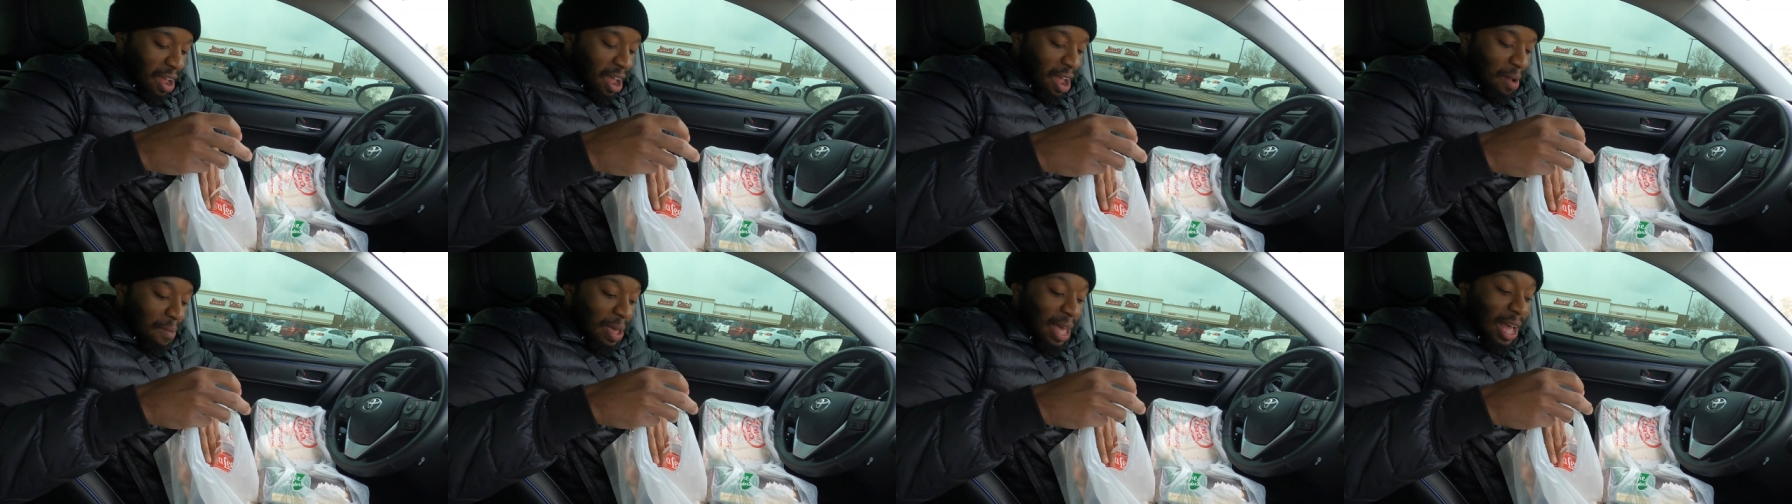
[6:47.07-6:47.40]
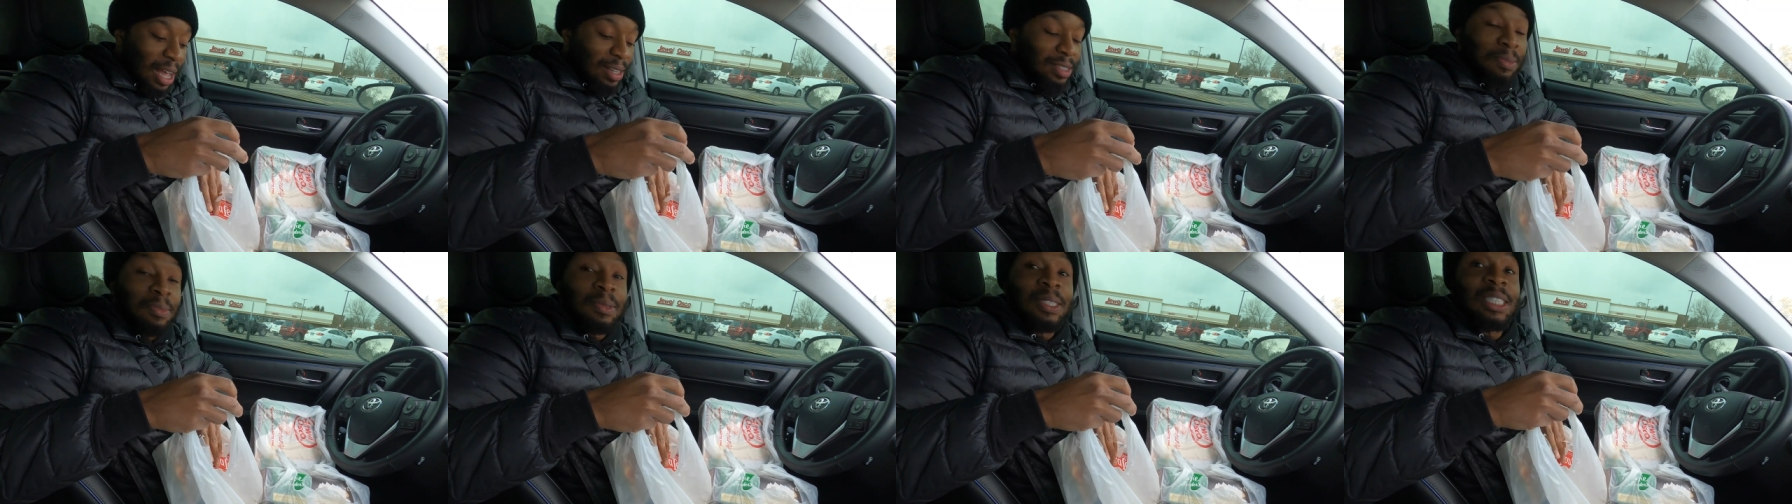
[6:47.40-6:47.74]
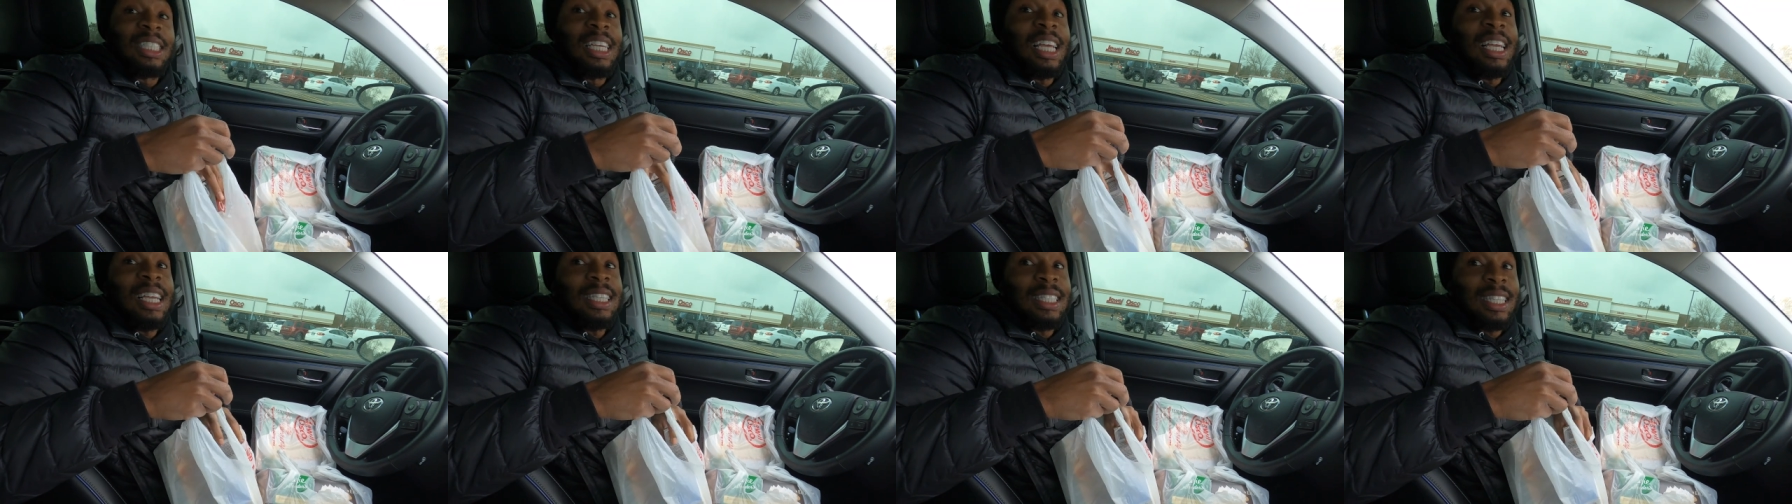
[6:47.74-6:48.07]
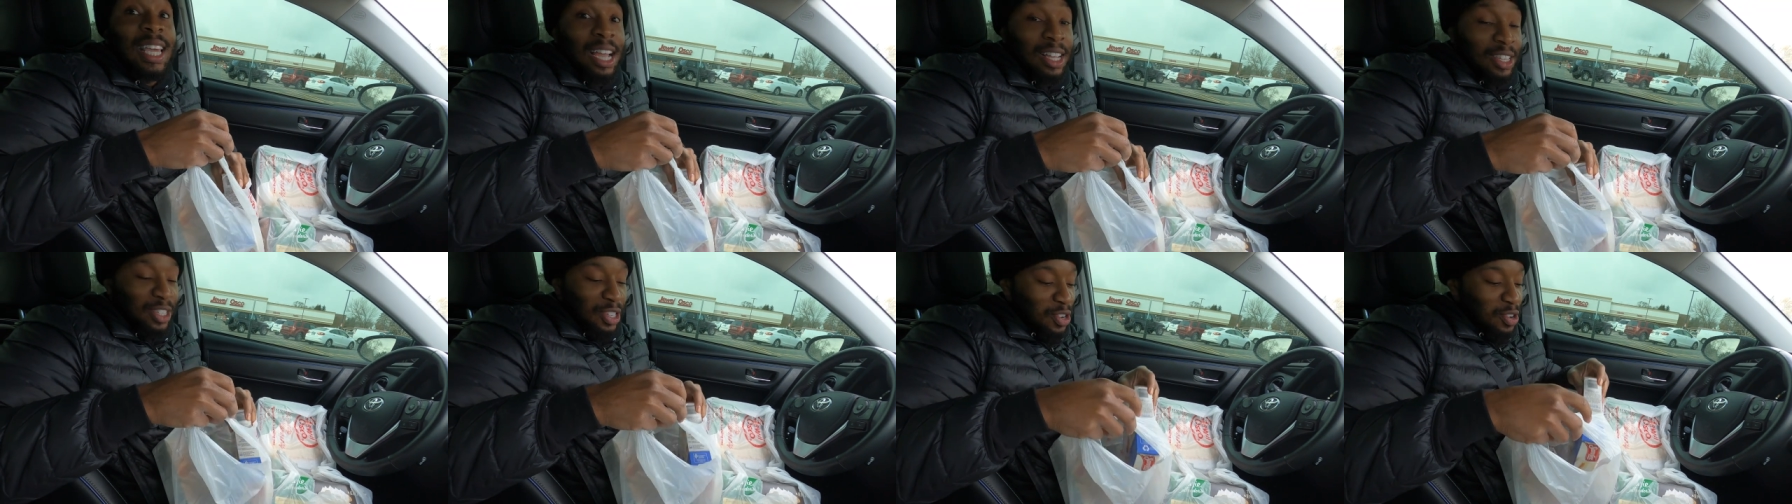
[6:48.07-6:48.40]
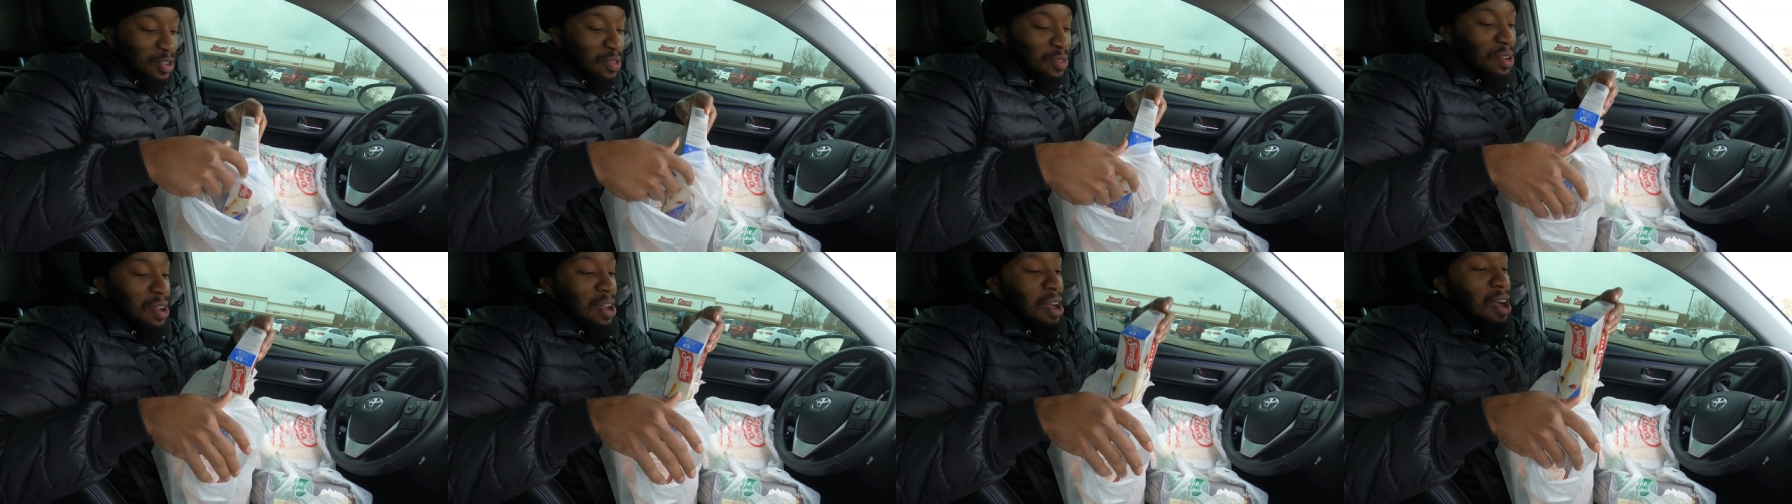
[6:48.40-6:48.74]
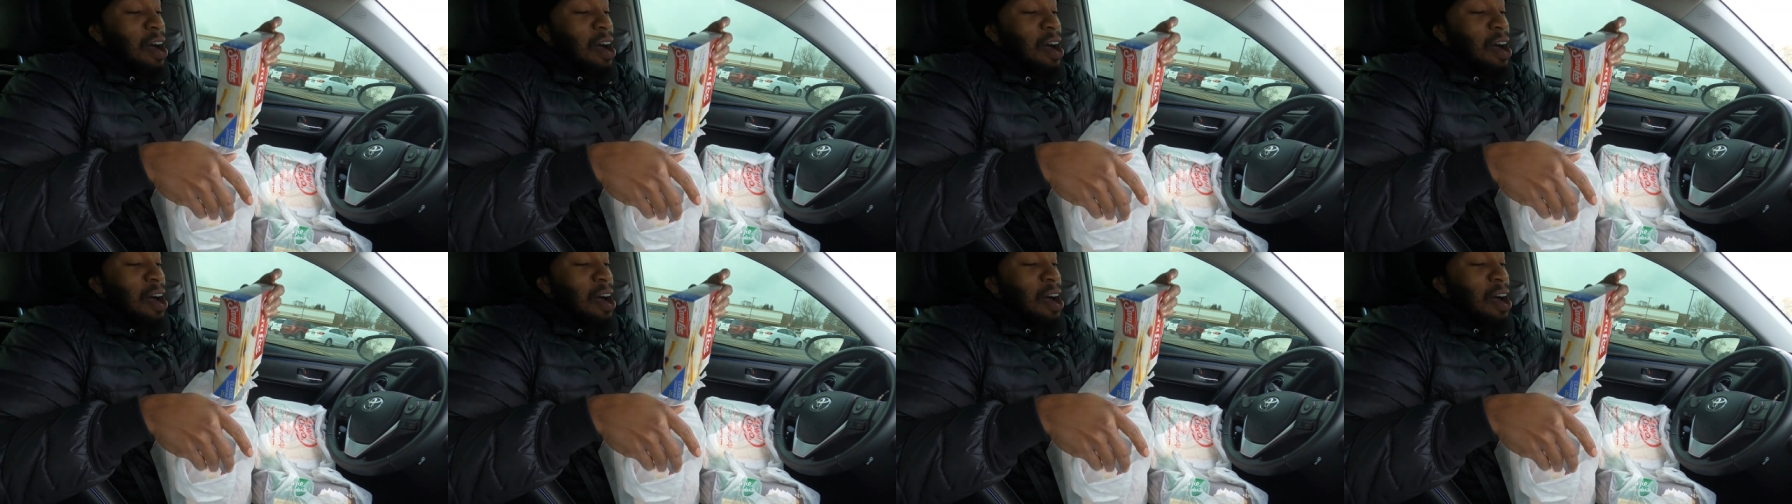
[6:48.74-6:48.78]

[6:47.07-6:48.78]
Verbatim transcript: And we have some cheesecake too